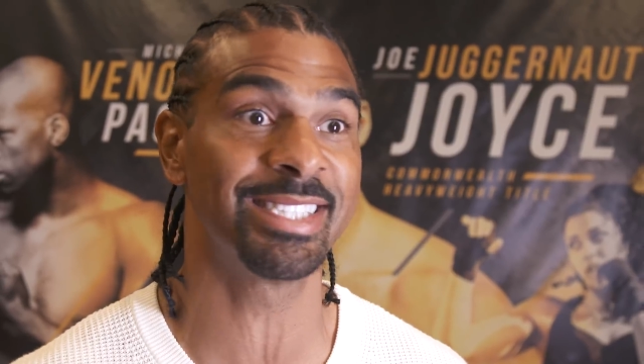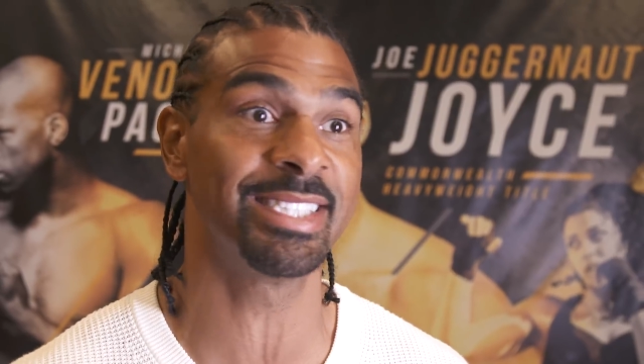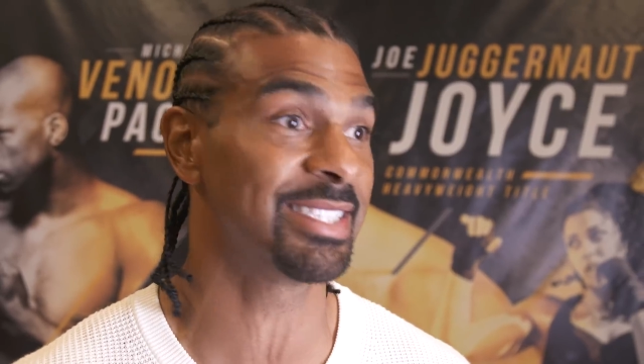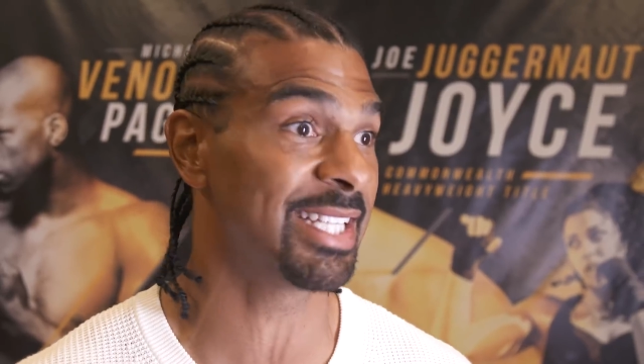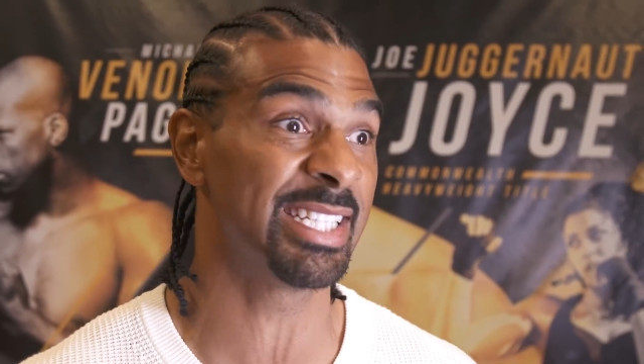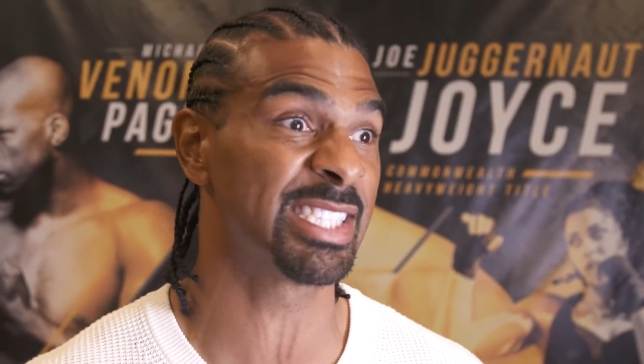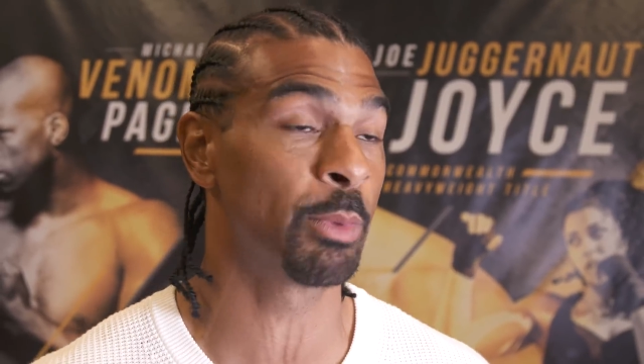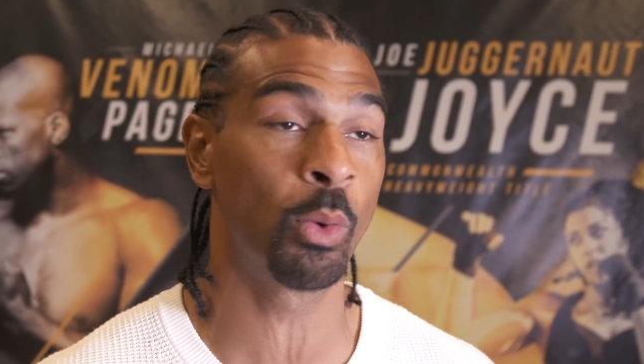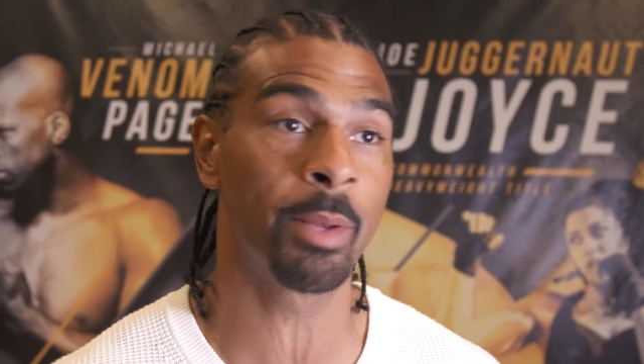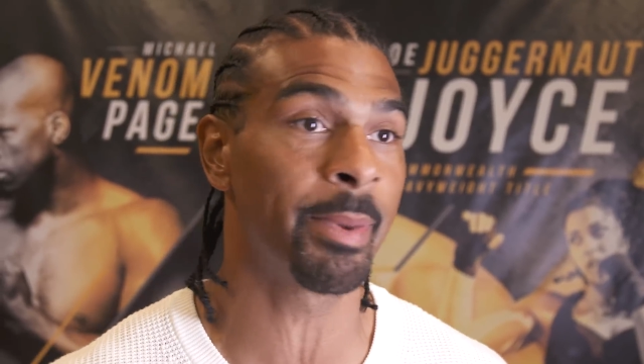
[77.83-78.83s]
He said he's
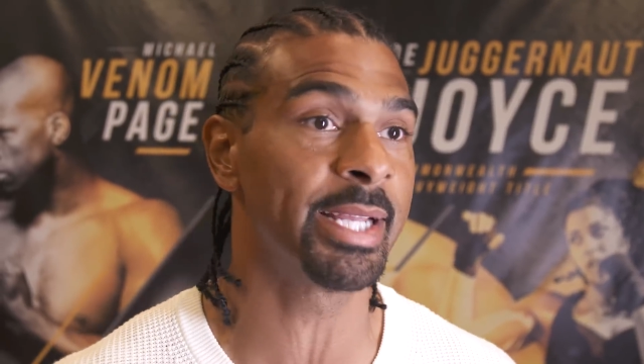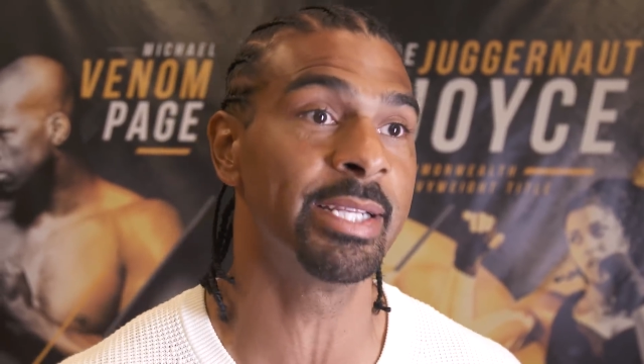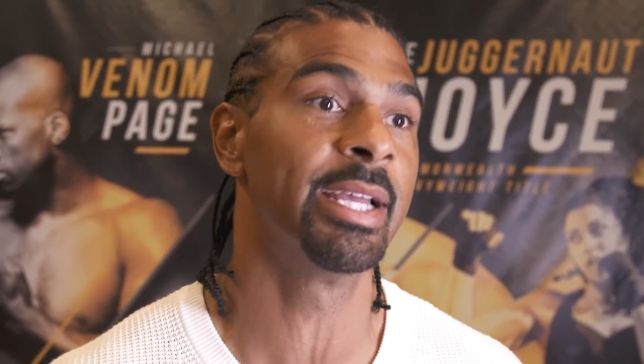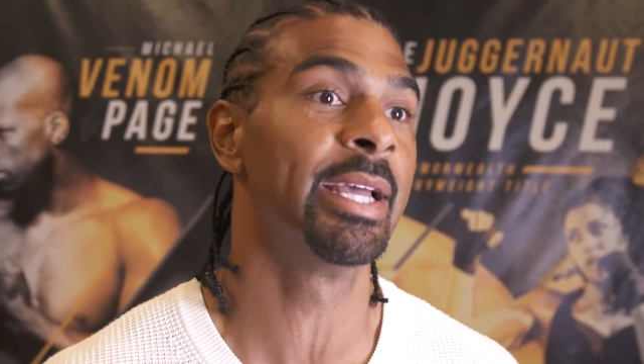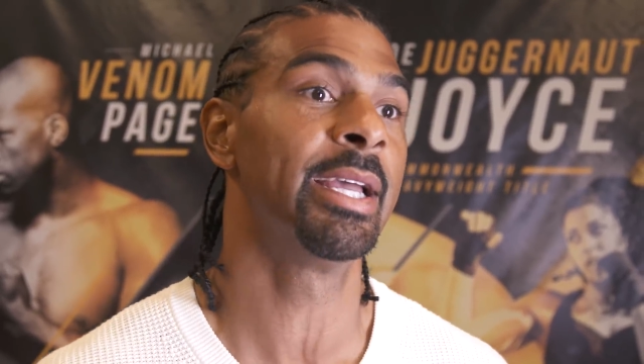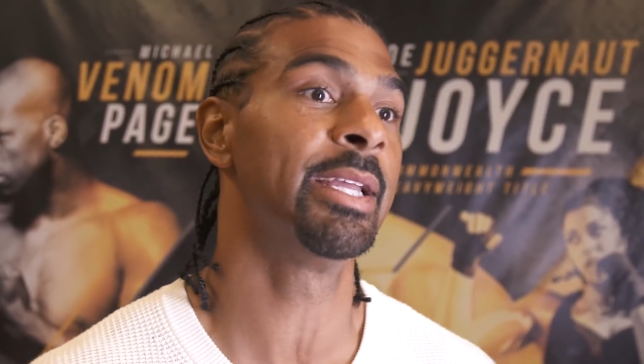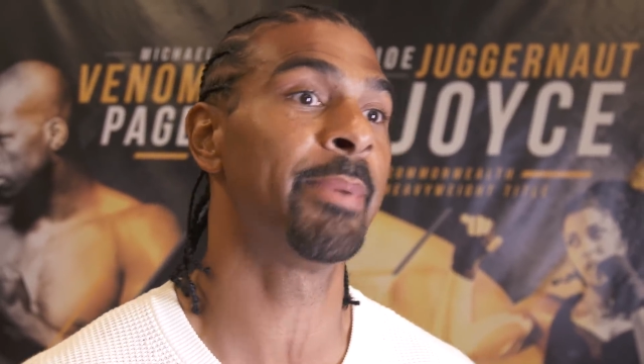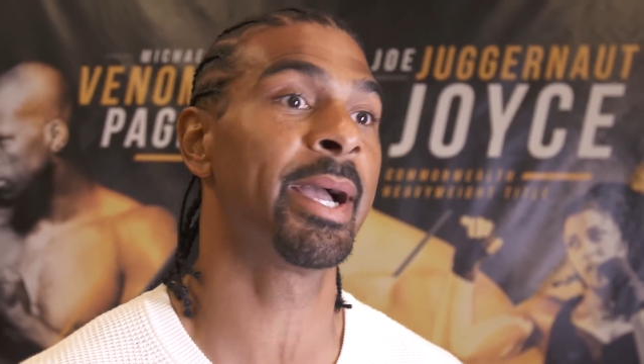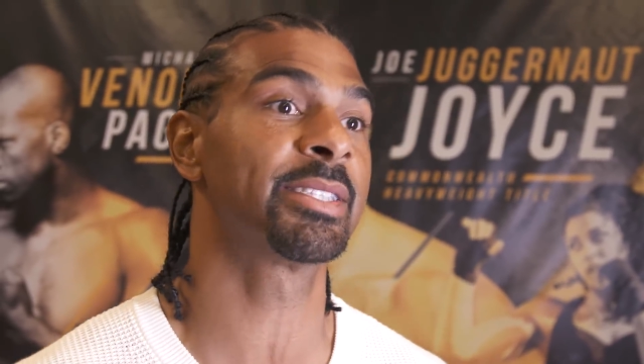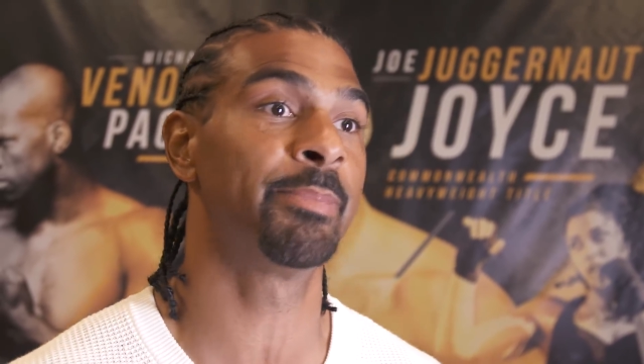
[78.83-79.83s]
smaller, but he
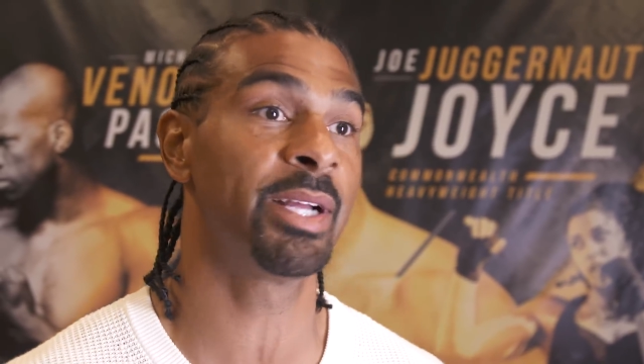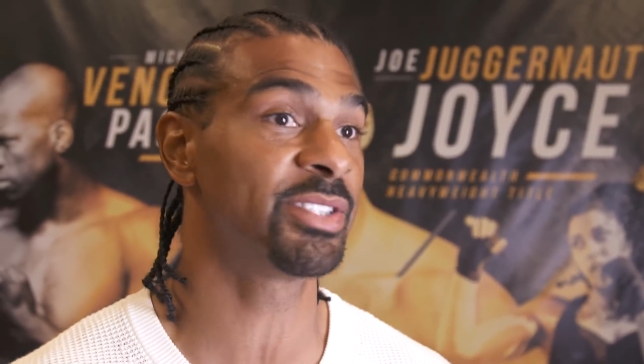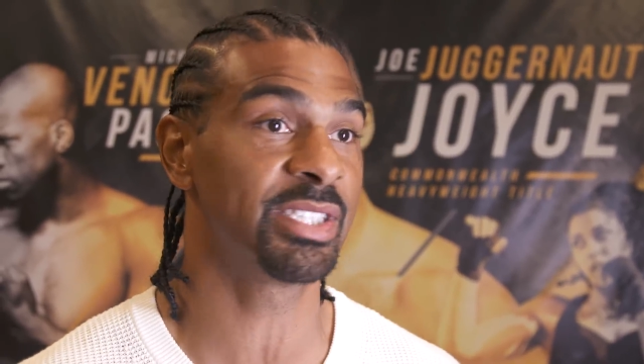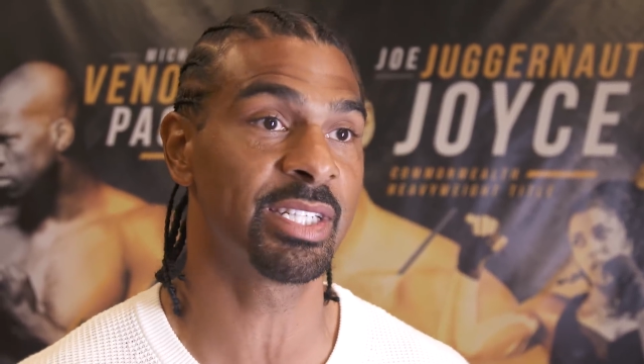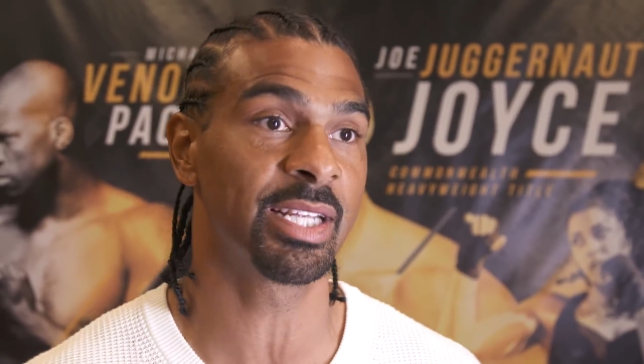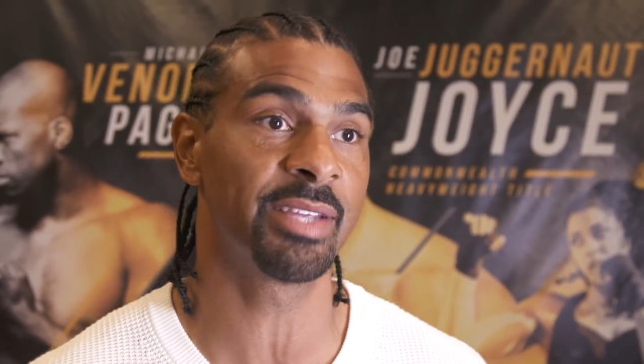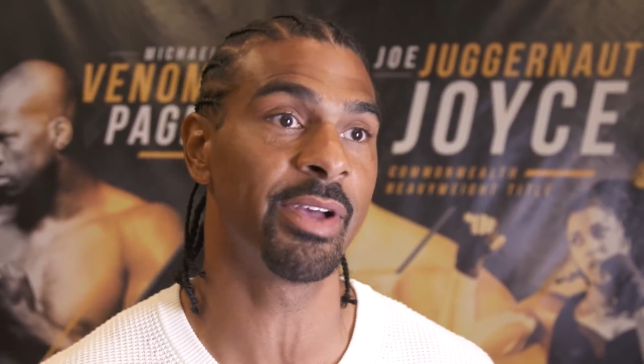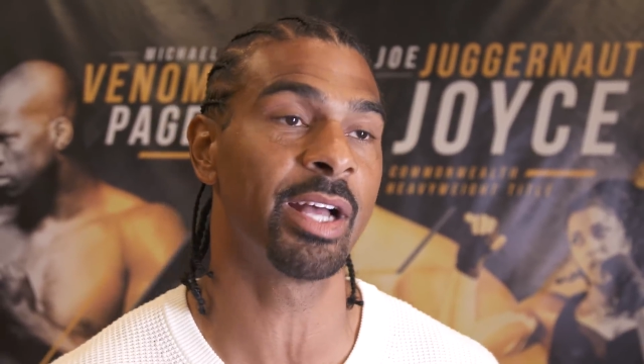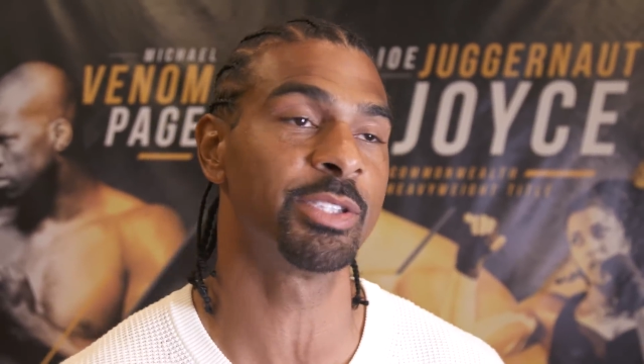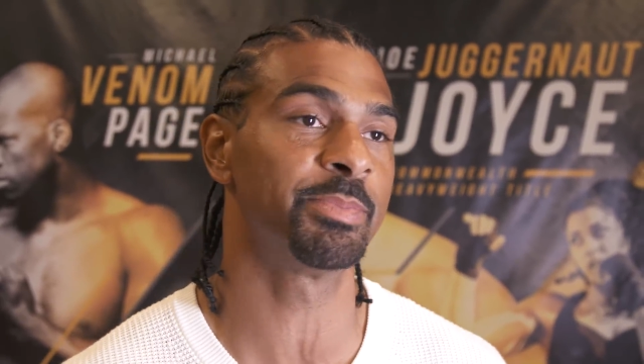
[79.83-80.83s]
packs a punch. He's going to give it
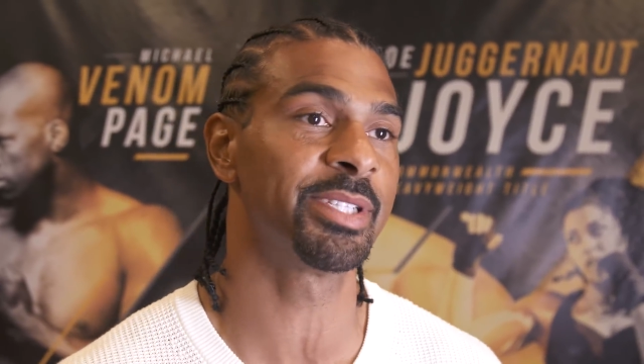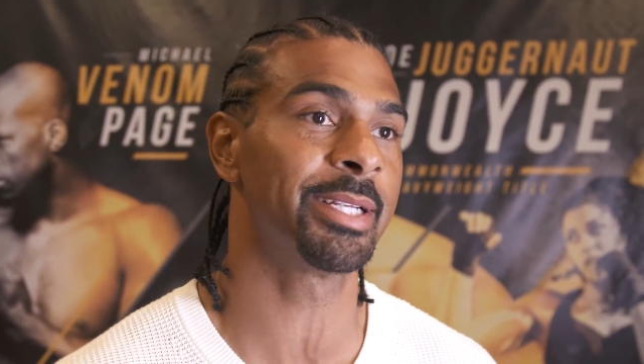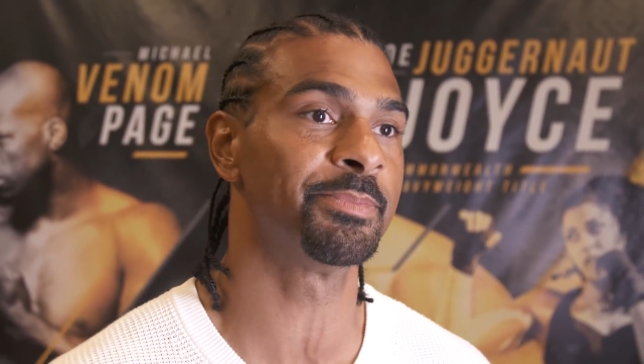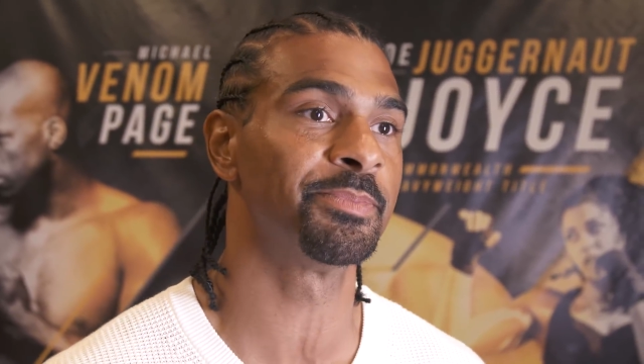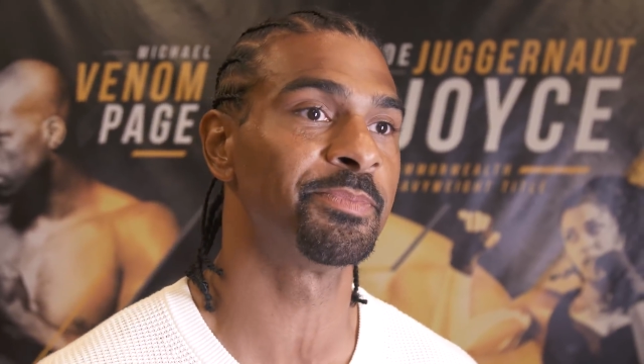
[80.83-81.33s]
100%.